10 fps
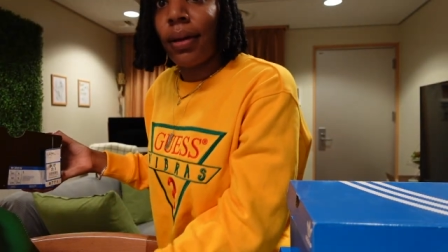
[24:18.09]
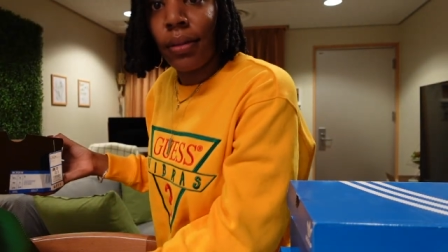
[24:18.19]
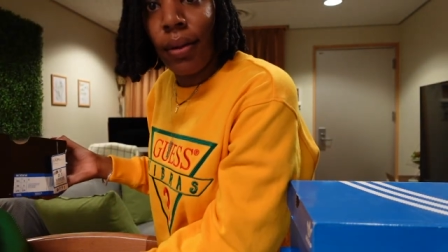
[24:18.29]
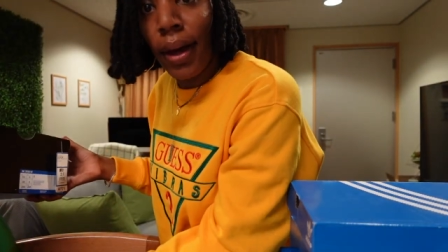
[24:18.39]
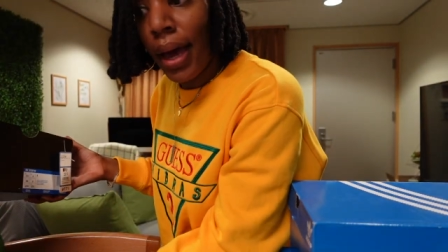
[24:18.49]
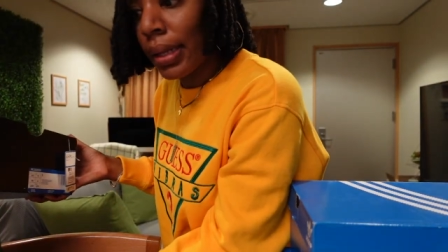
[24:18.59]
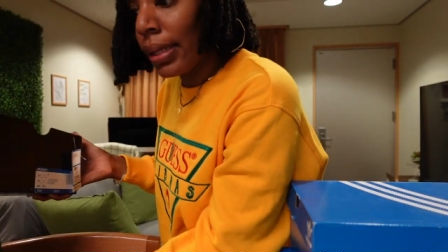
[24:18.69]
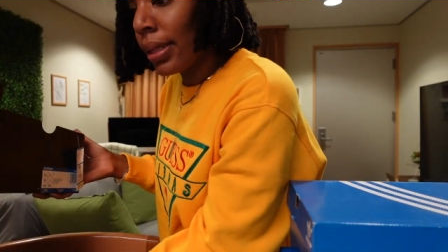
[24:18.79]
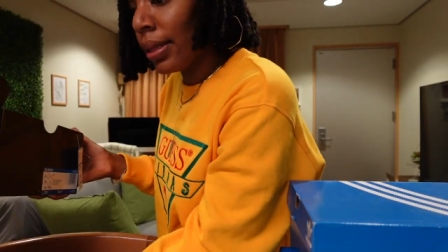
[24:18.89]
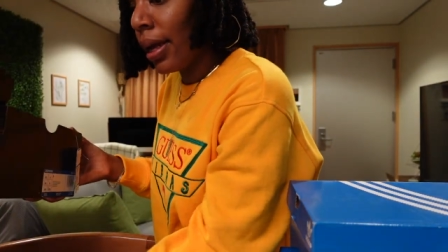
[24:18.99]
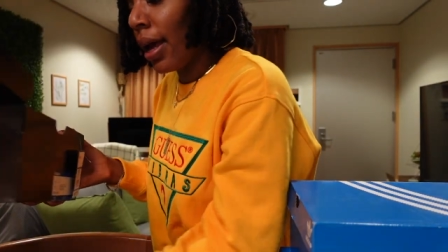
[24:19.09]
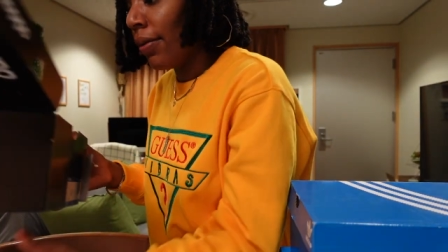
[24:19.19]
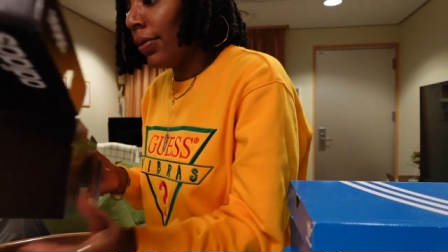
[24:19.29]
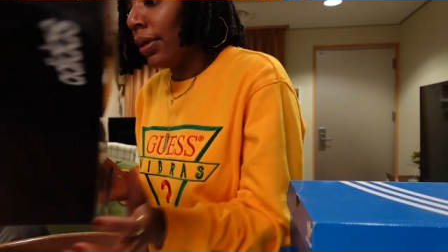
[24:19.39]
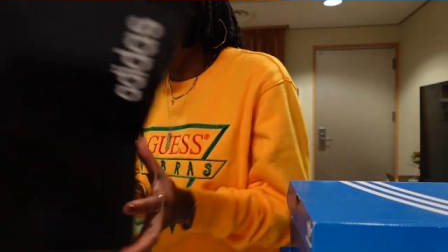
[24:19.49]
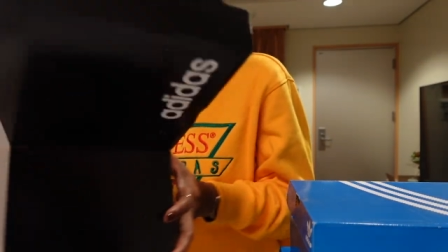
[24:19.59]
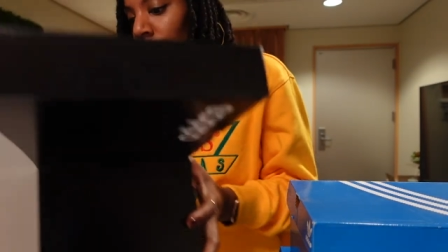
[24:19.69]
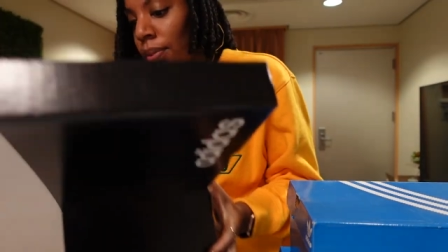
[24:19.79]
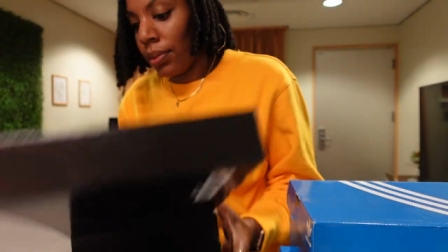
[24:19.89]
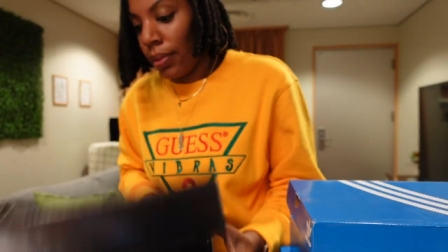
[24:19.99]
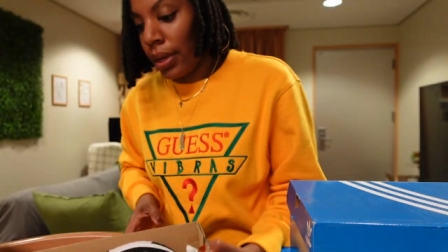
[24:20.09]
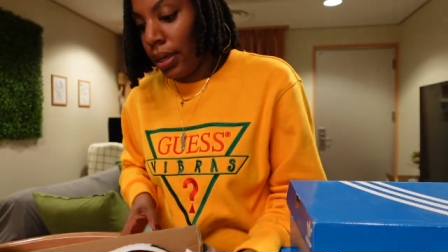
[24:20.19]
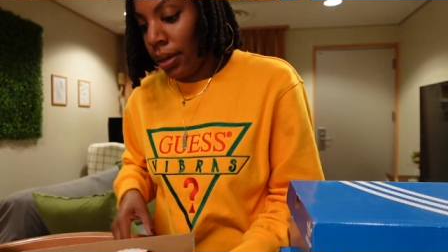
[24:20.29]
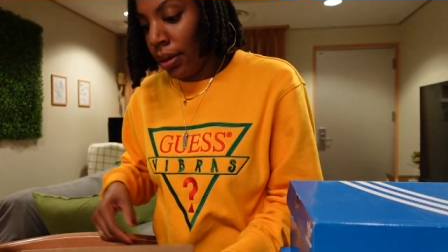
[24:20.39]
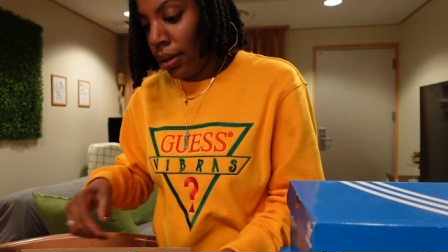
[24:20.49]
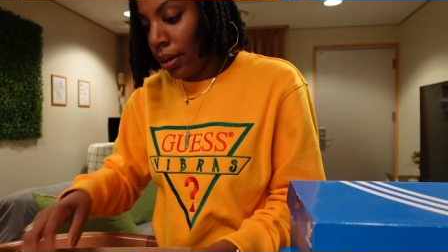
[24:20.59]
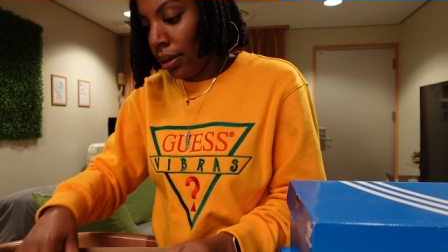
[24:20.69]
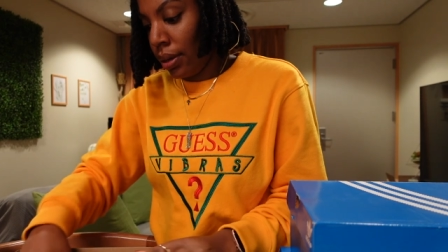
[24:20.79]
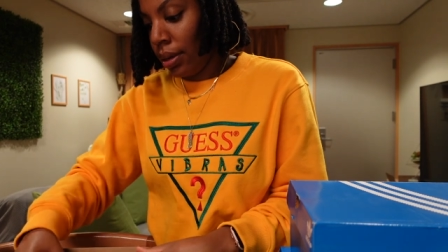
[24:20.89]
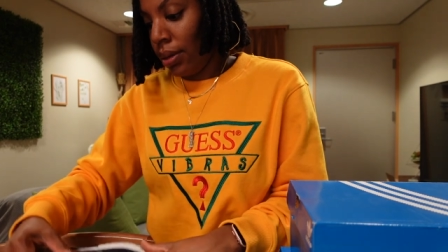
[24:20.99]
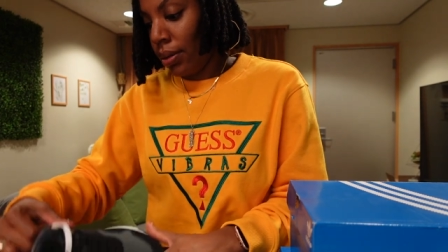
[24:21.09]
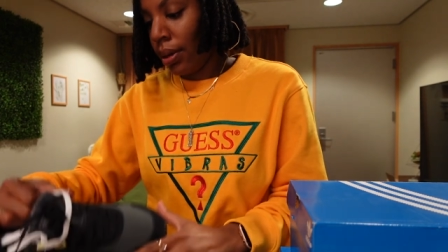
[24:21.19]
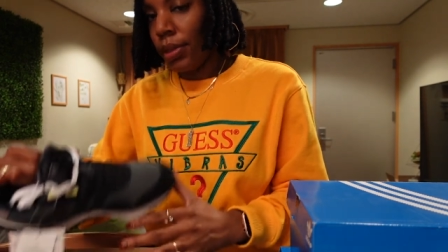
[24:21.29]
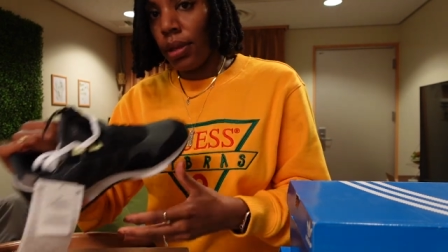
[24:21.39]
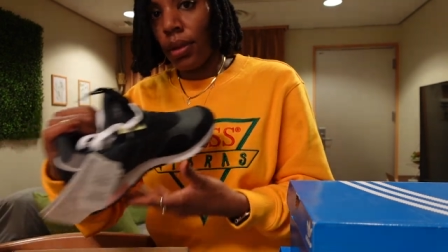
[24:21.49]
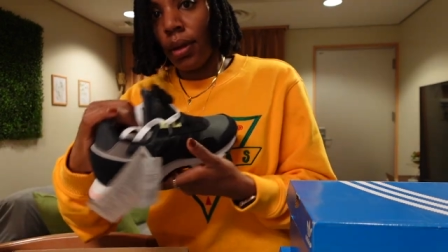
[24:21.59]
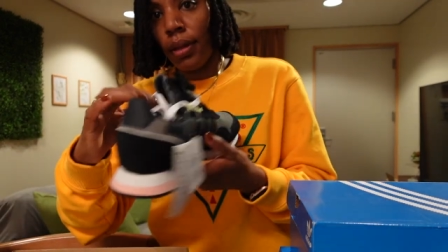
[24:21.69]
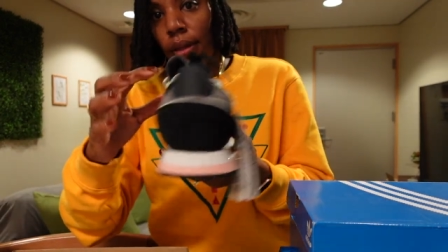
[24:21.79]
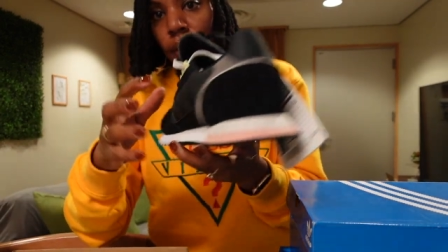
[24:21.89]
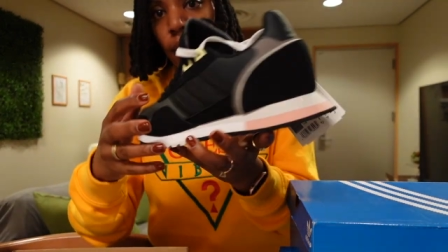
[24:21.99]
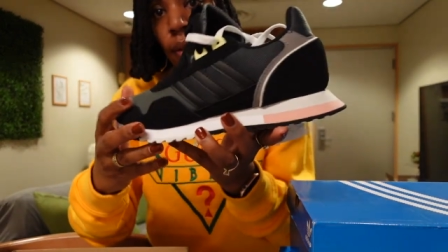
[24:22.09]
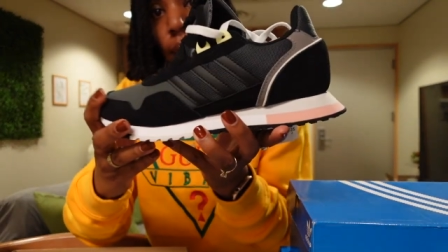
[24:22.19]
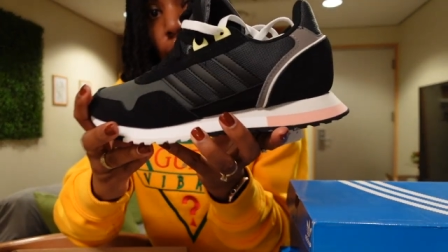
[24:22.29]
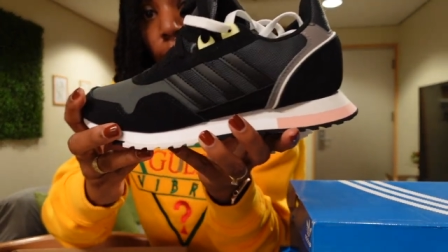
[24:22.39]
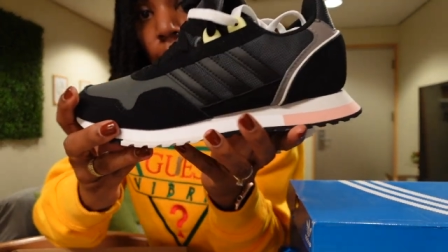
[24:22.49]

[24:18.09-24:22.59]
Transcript: So I got a 6.5 of these green ones right here. Let me show y'all these.